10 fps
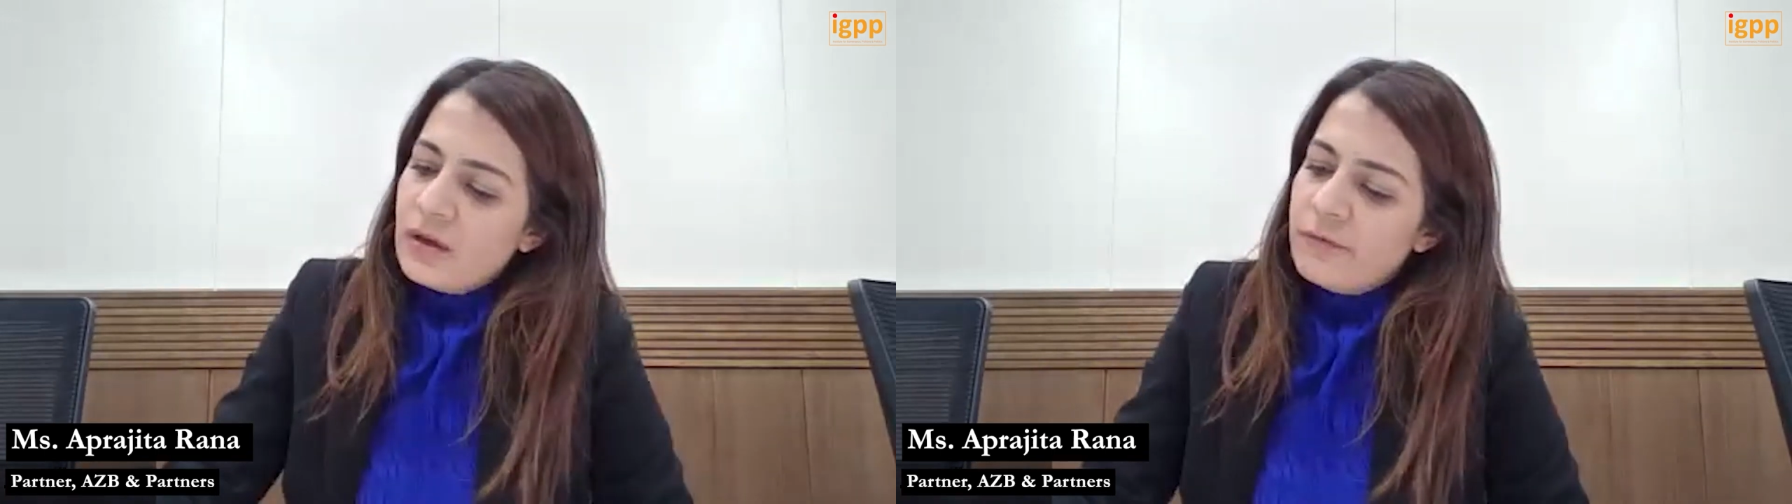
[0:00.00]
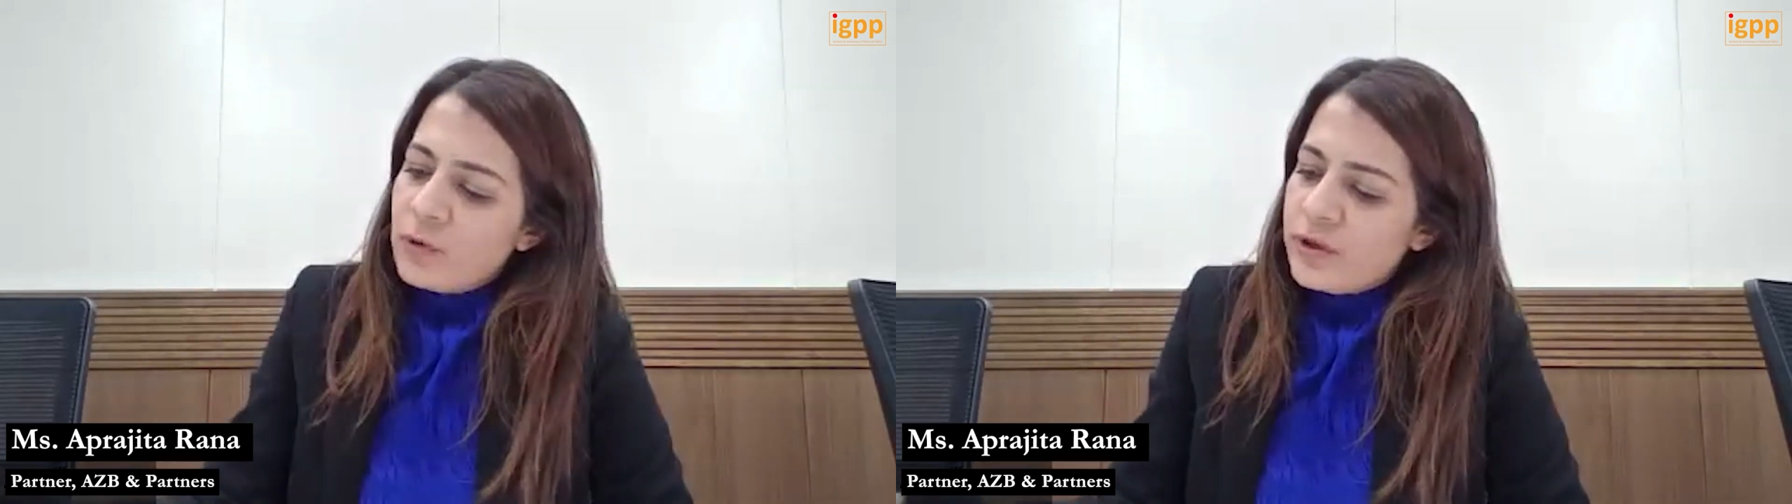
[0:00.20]

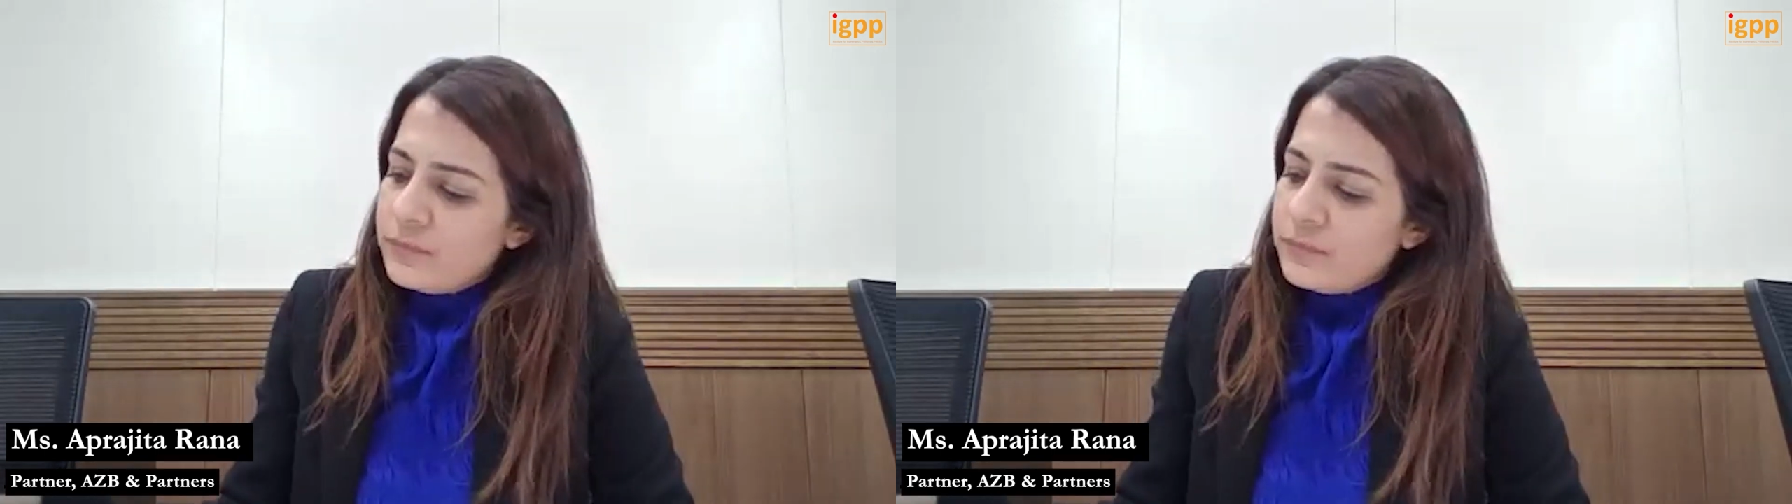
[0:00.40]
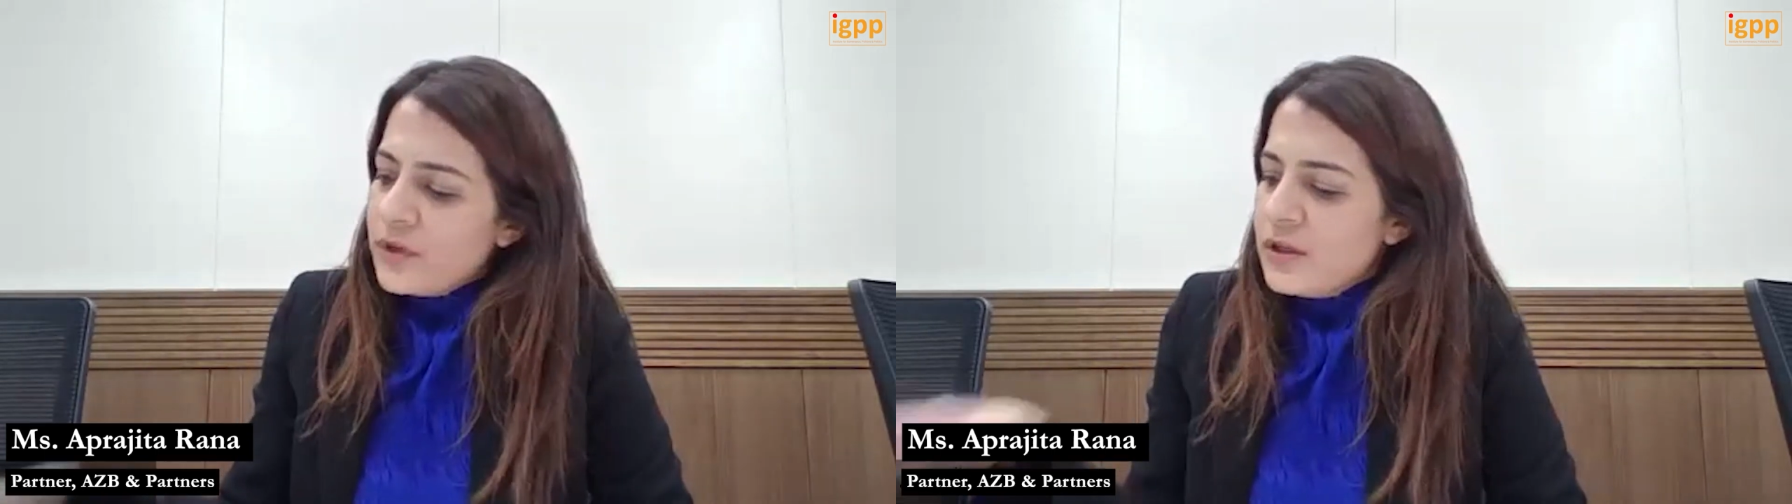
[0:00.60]

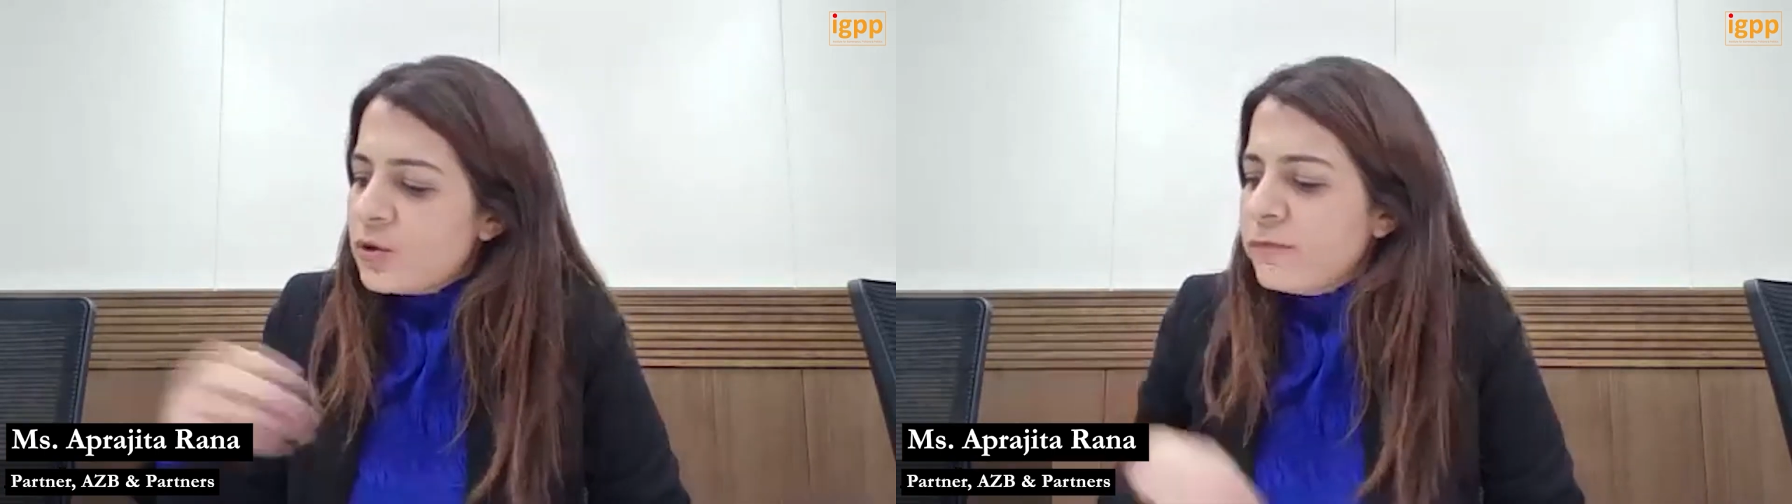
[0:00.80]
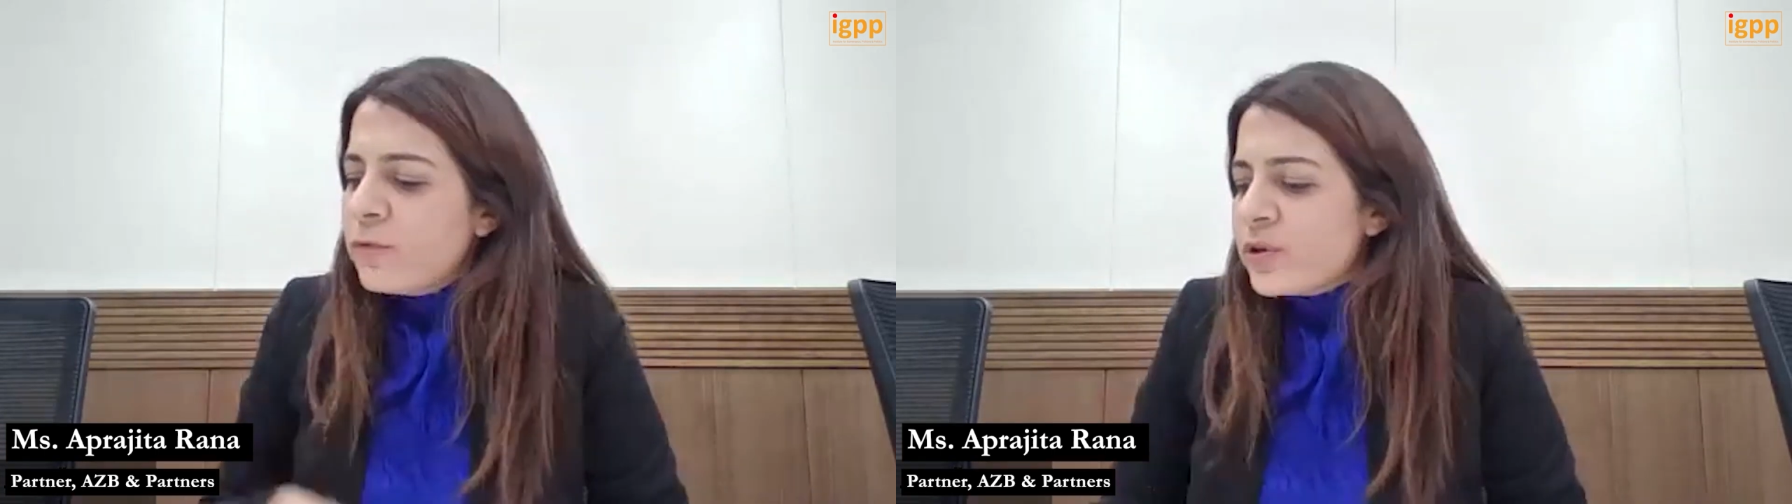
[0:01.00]
14.
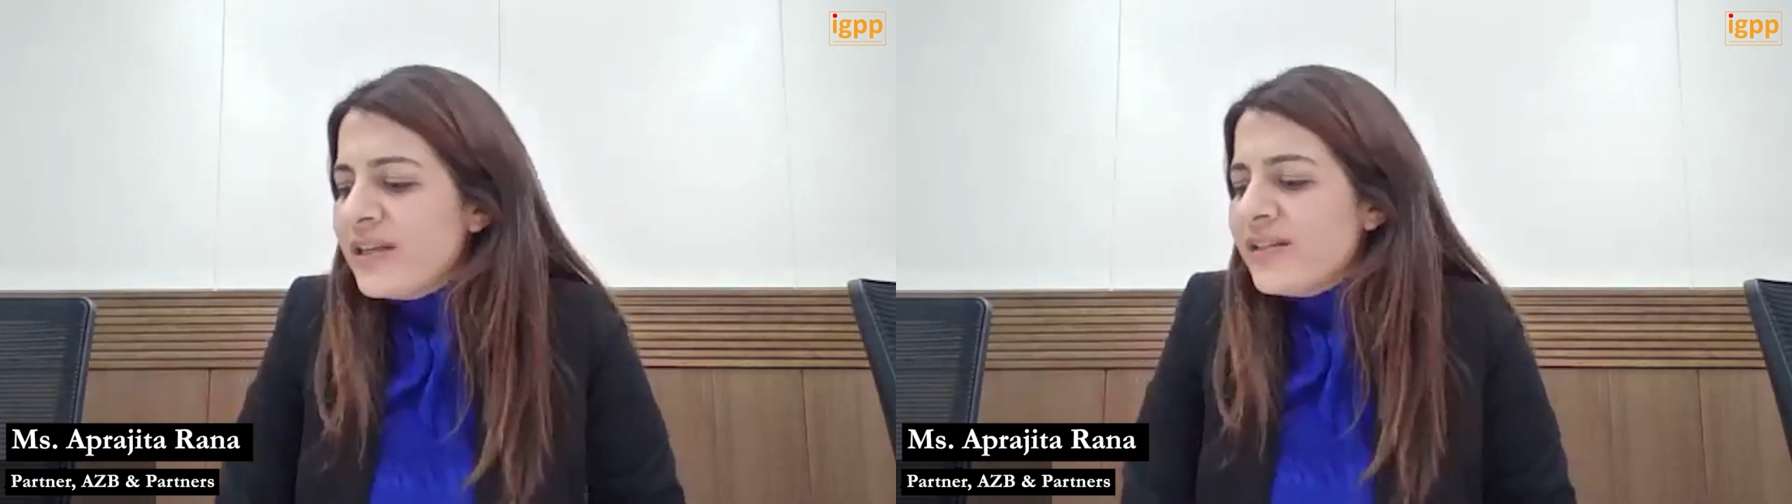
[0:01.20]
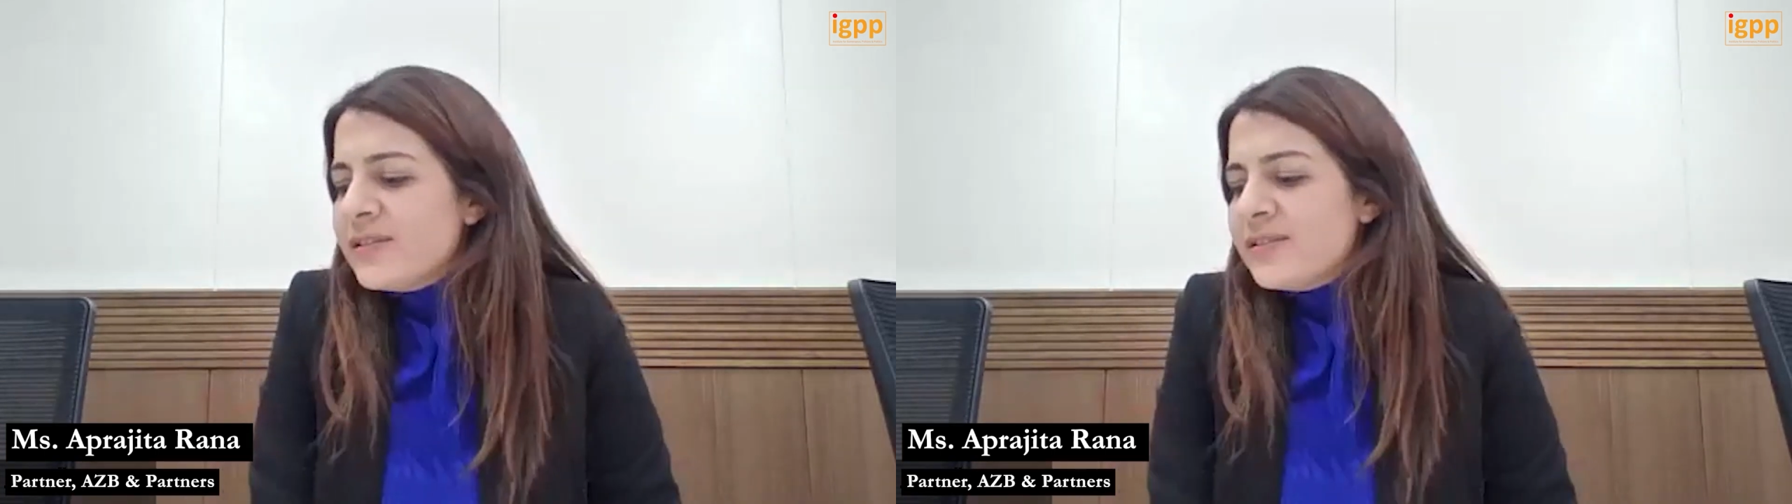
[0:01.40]
So 14 is